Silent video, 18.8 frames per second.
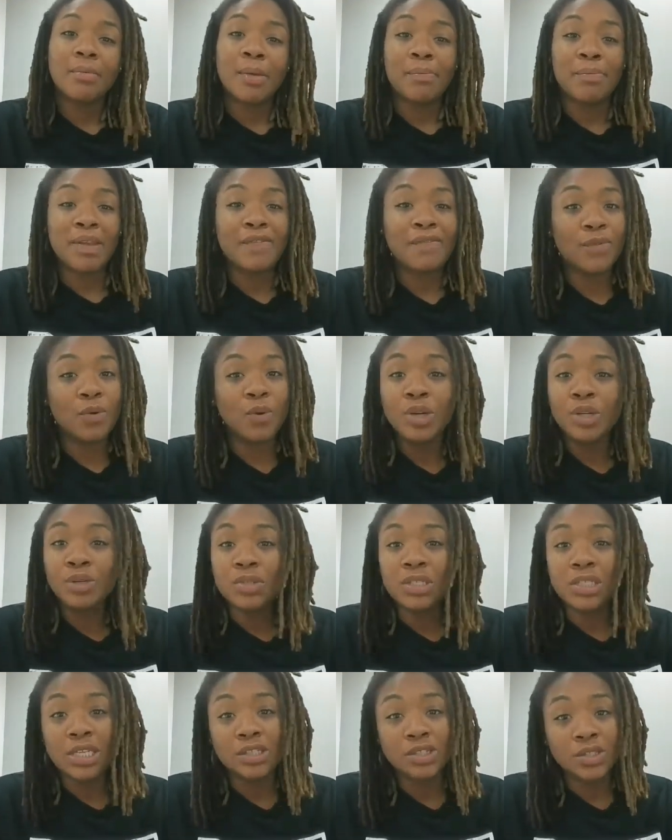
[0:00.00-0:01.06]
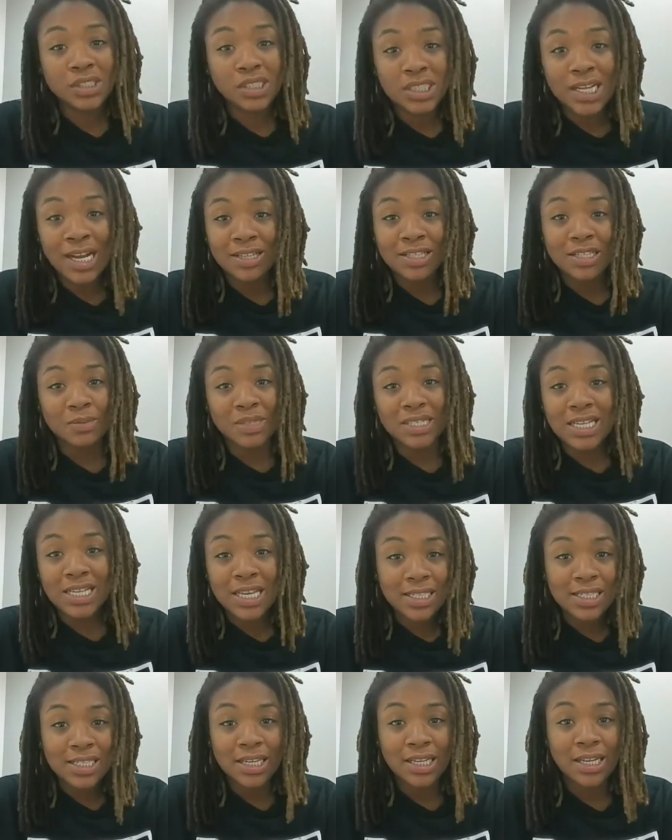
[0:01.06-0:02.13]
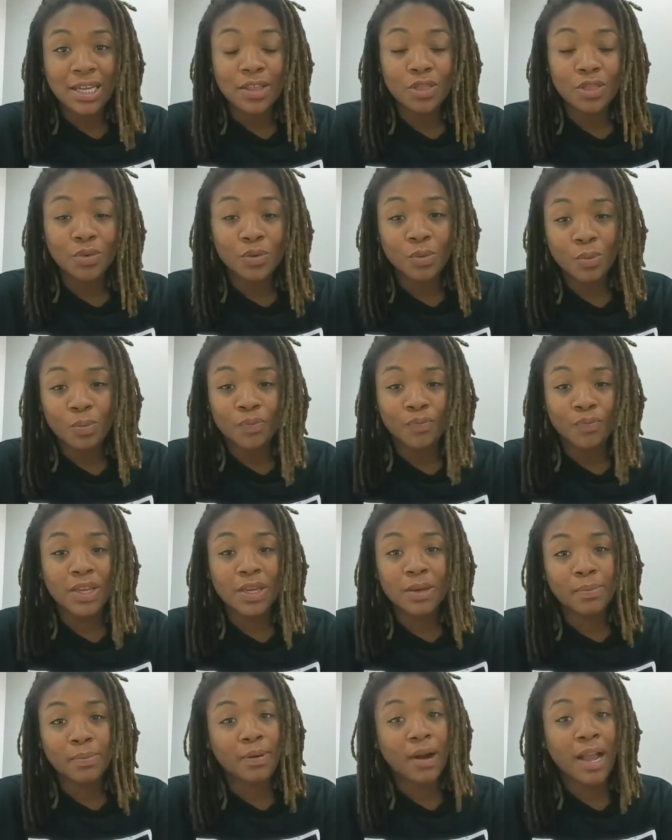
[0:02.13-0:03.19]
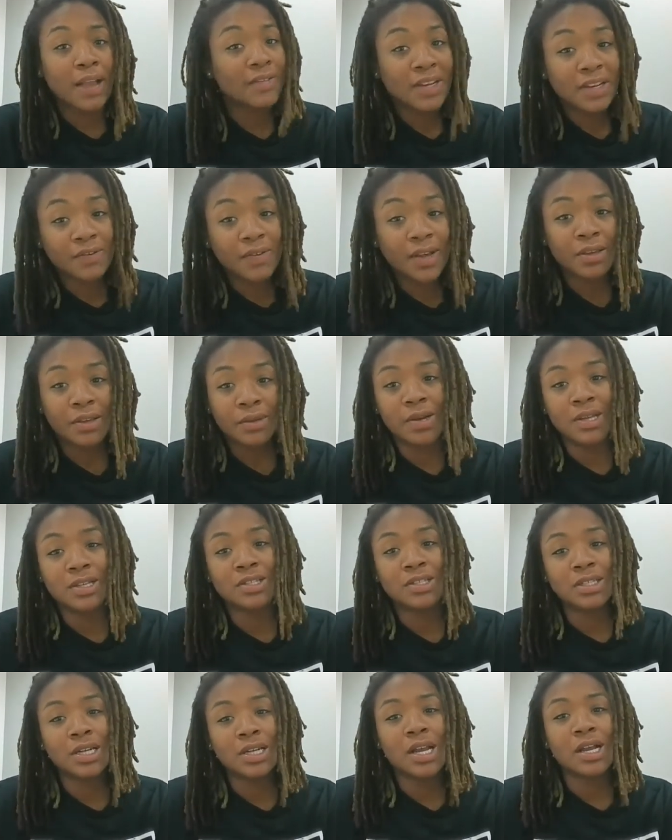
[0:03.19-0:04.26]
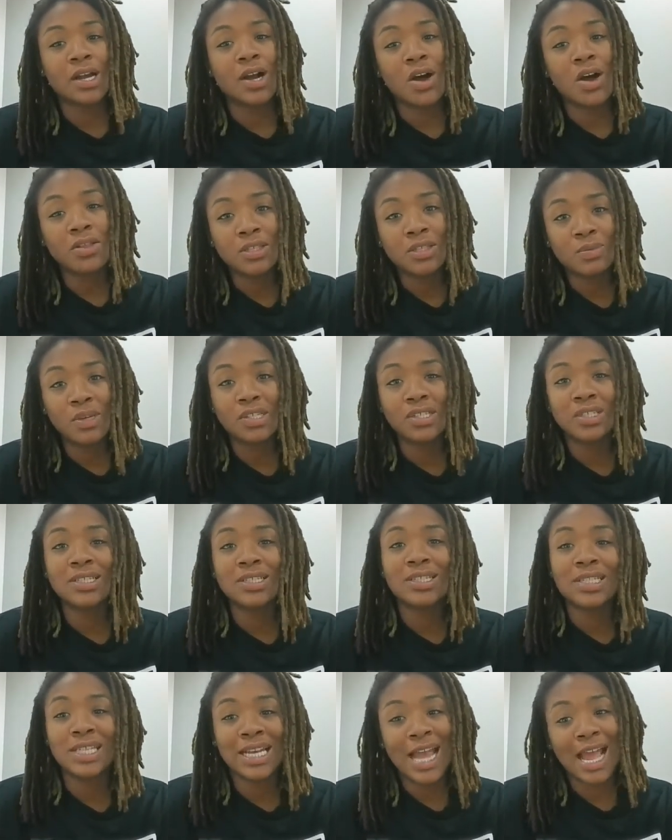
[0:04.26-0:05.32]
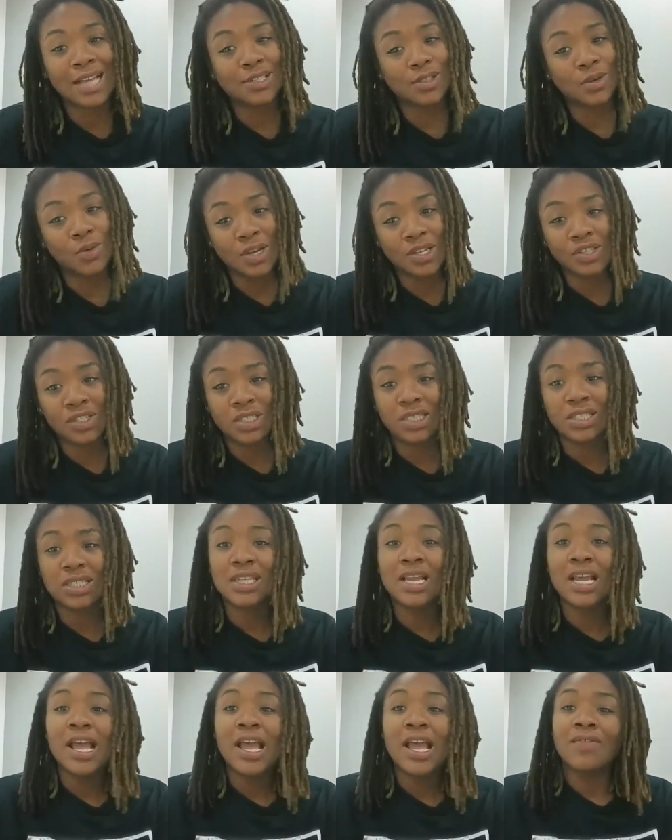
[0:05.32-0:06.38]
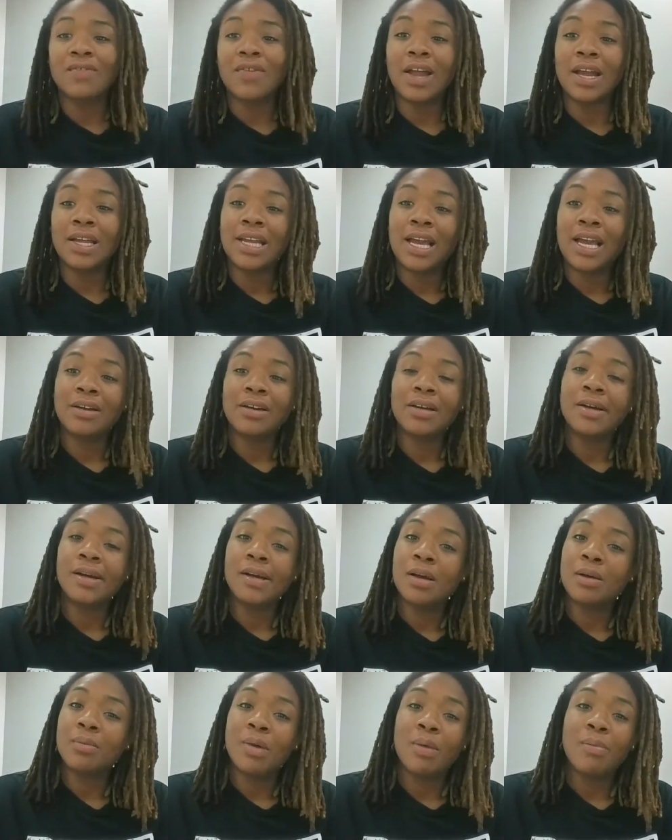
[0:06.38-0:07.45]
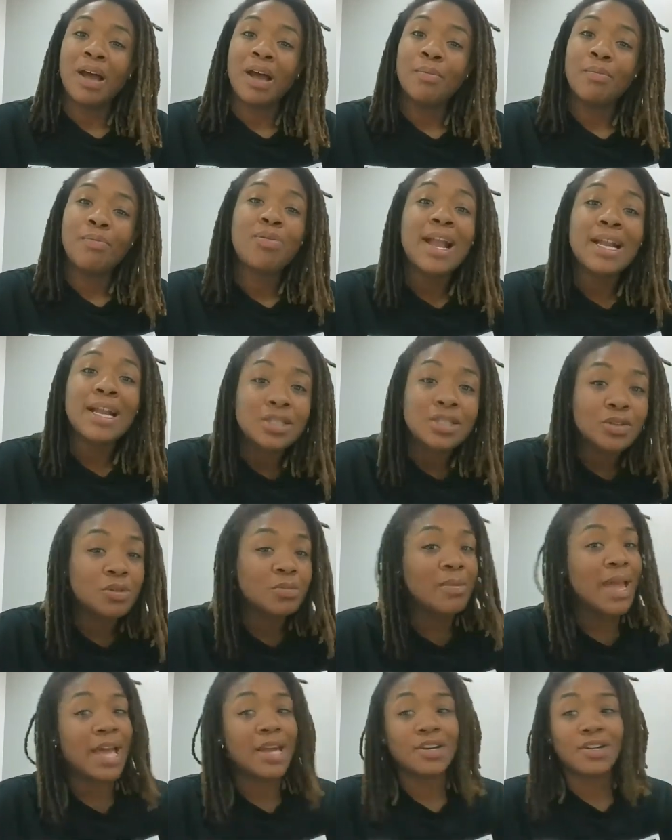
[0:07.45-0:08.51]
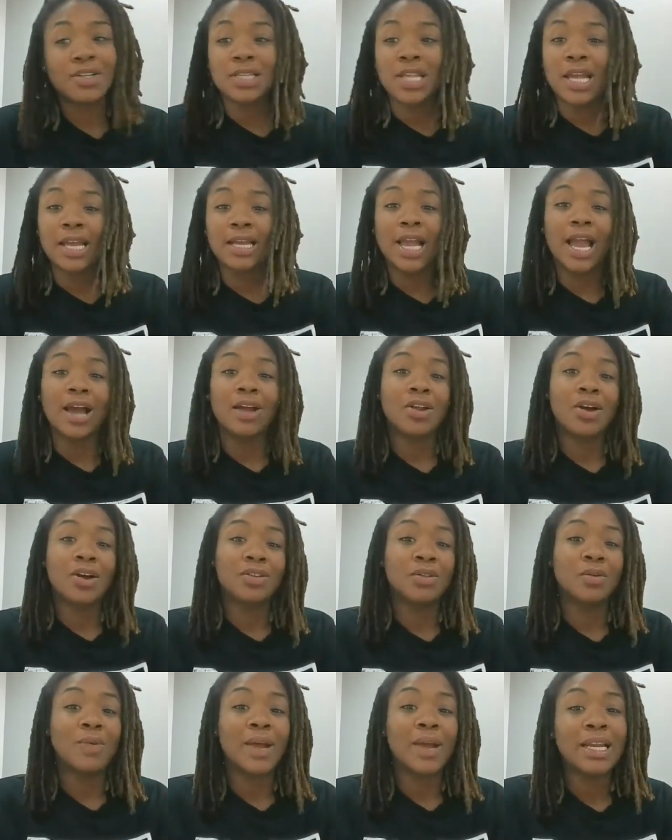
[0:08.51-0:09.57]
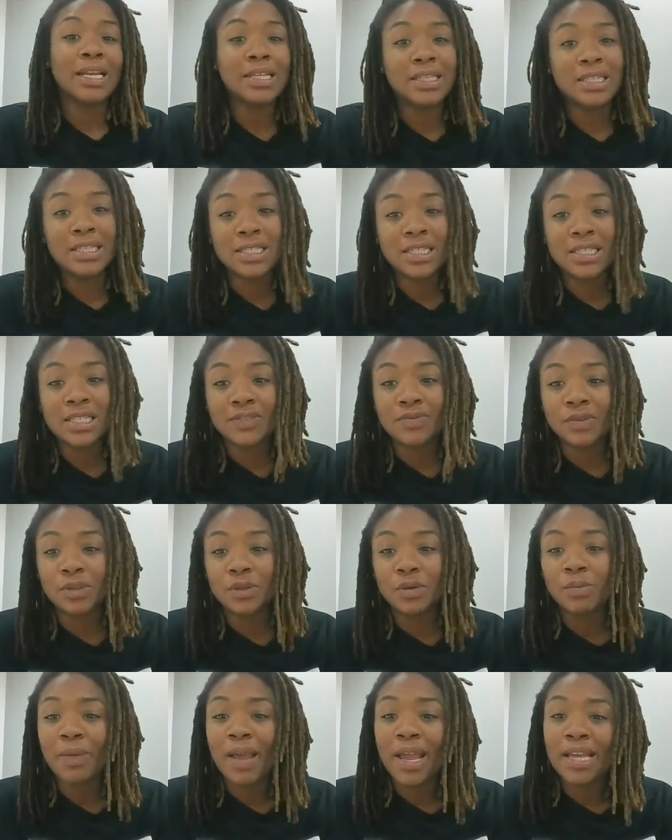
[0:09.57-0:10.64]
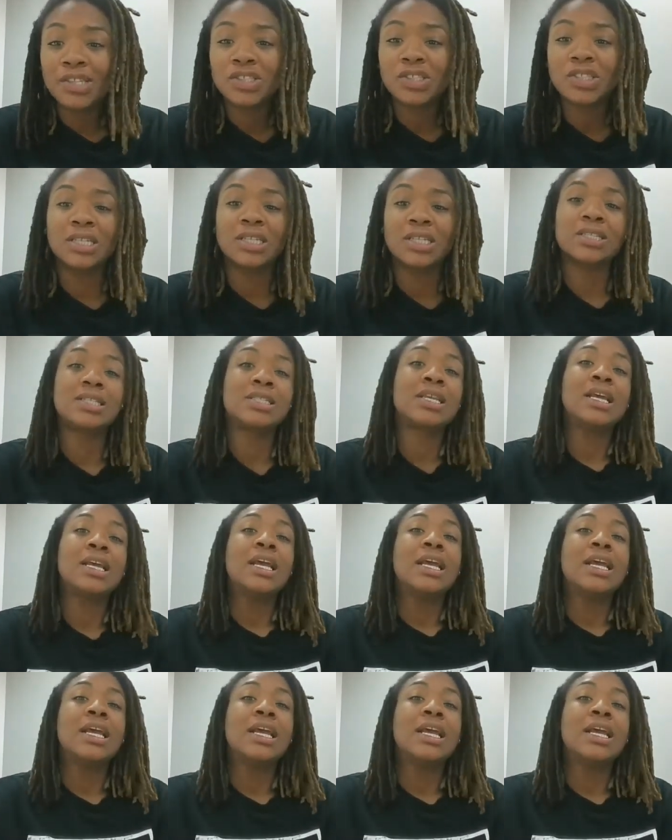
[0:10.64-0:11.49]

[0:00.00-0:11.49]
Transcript: Before you send your child to be tested via private evaluation, call the specialist and ask questions. Find out about practical matters like how long the waiting list is for new patients.